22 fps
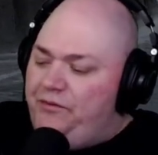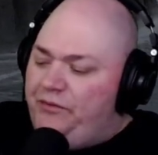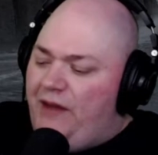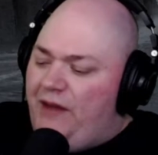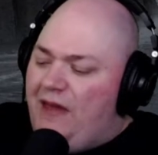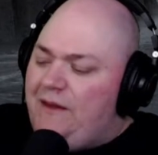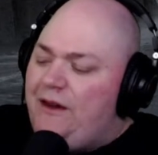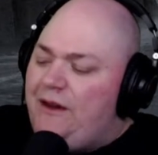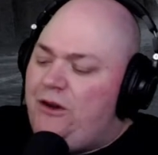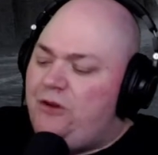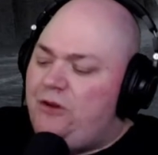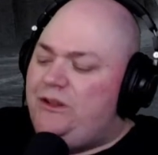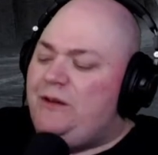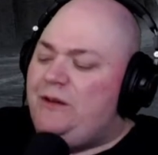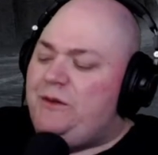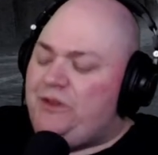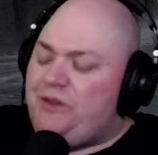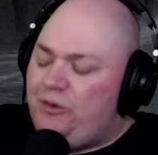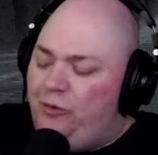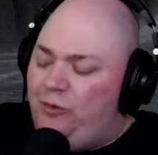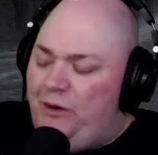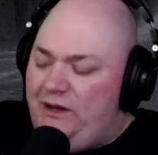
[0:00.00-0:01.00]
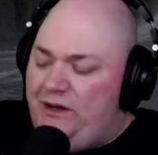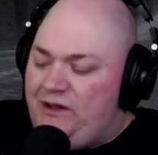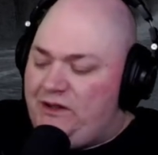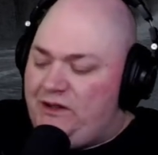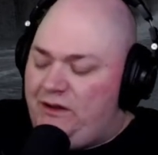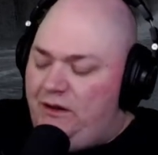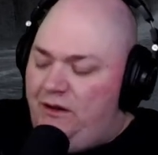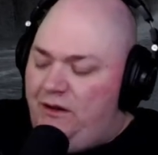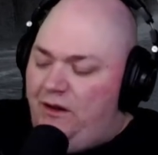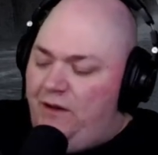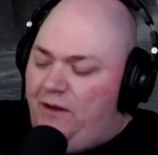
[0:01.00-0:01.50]
And they knew there was a
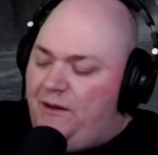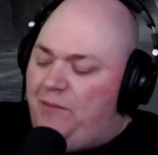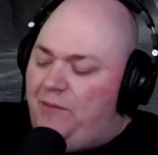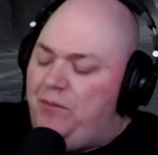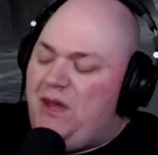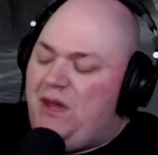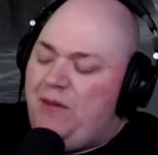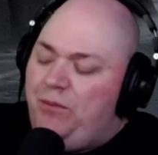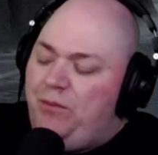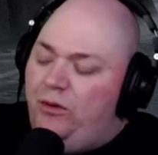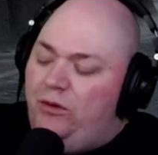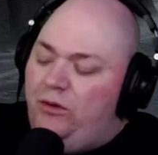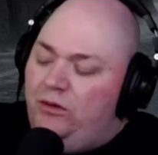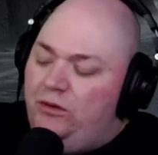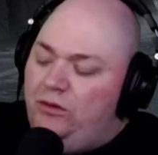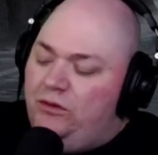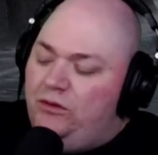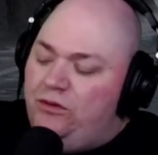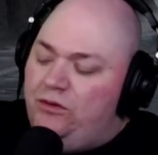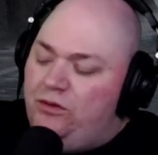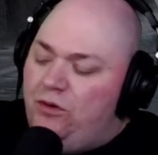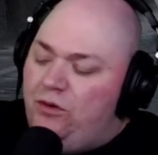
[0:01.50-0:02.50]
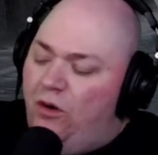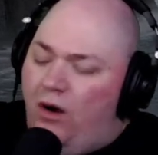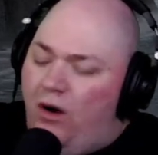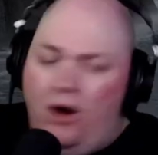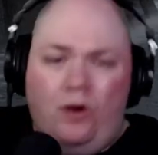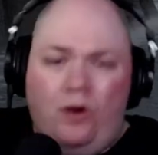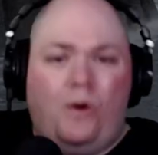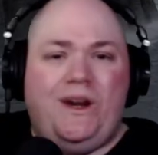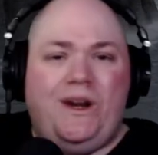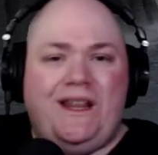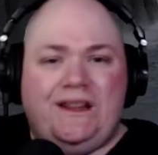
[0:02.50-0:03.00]
risk that people who
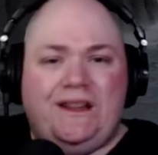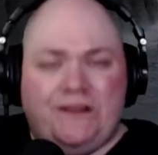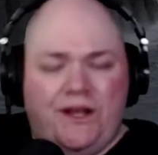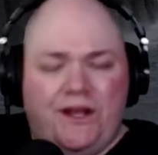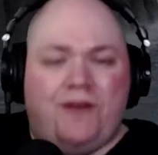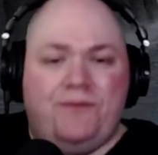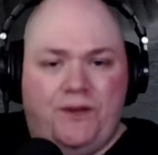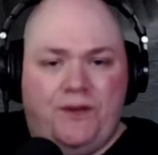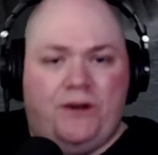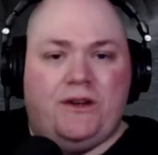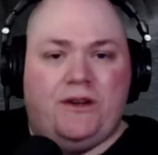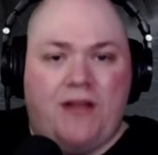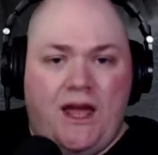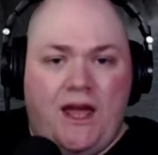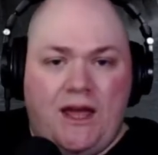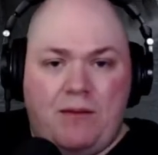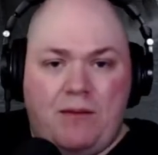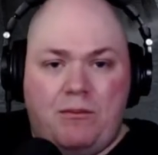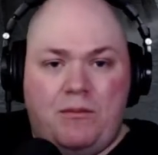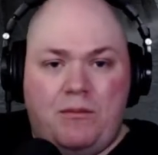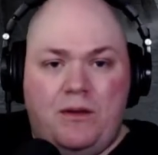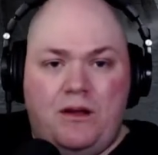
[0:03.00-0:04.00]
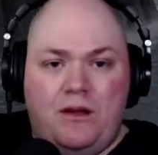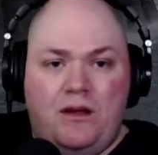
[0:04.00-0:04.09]
already love their game